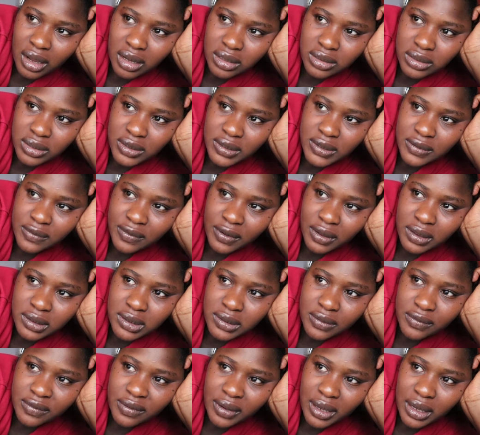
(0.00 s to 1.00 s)
Just
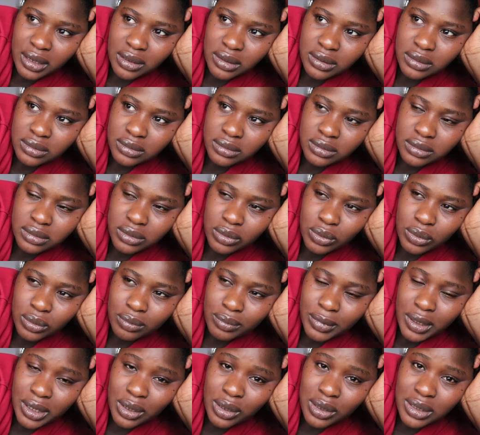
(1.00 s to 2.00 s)
felt if I could,
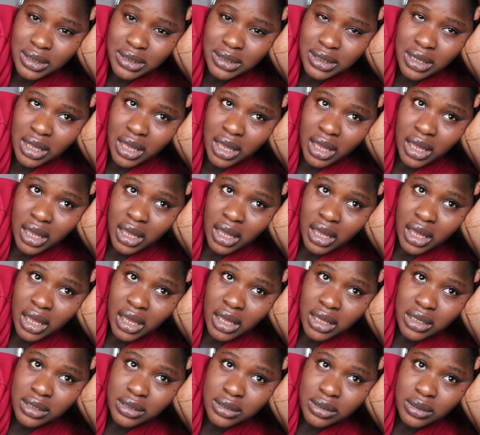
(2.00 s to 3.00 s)
because
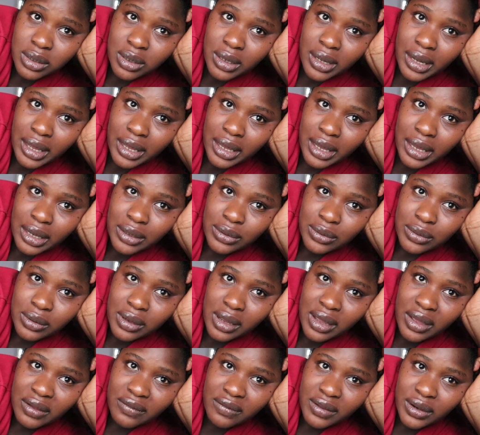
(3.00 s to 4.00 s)
it's not like I
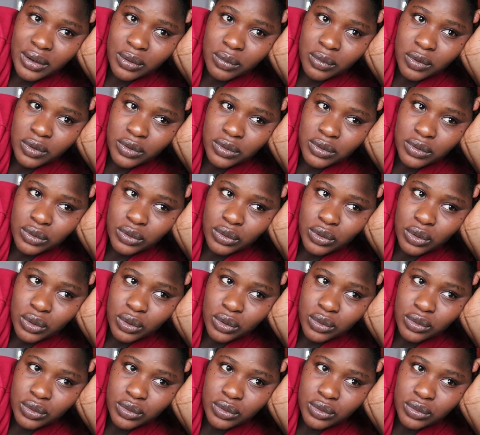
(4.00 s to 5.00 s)
don't have anyone to
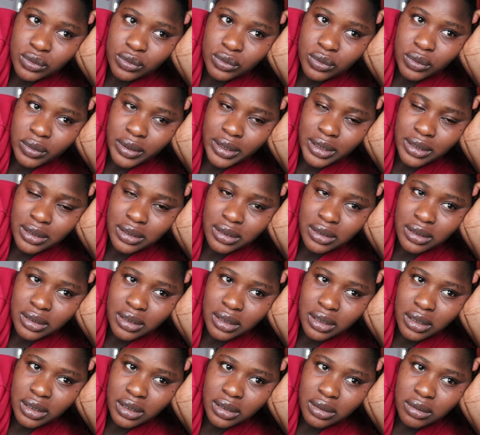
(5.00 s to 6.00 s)
talk to or
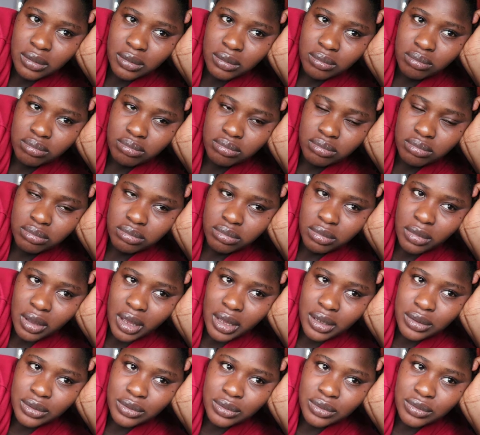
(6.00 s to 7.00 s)
anything.
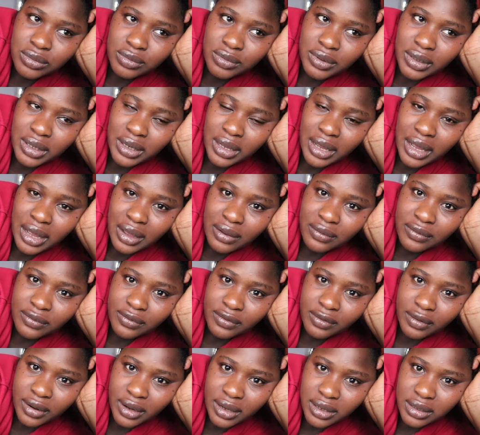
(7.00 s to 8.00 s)
I don't really have
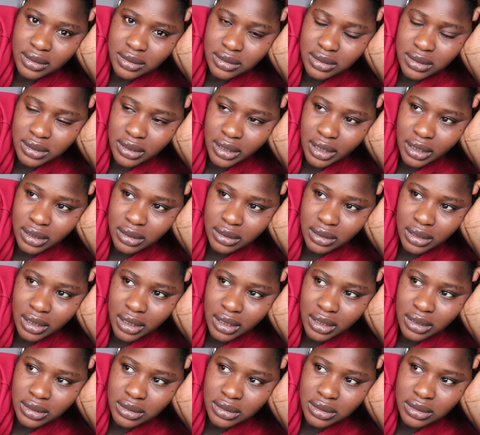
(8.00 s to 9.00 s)
friends like
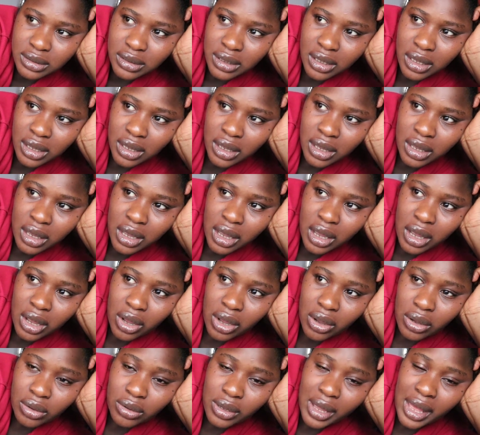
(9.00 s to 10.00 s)
that.
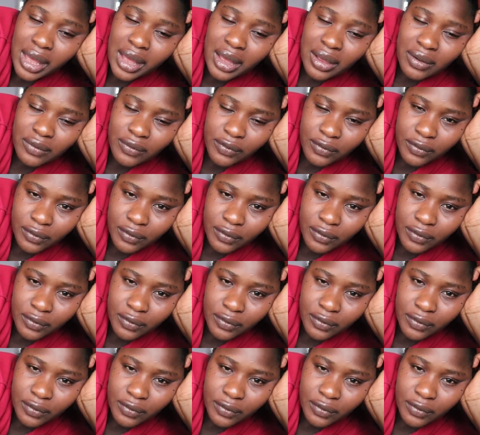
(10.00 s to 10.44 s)
Oh, I have